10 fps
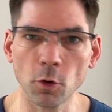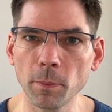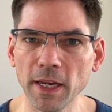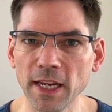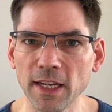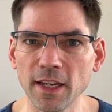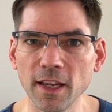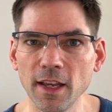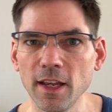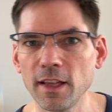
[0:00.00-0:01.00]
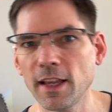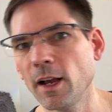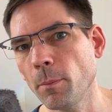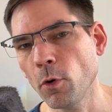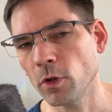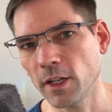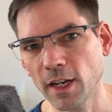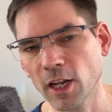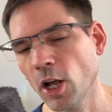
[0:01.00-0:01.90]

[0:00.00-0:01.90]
paying that opponent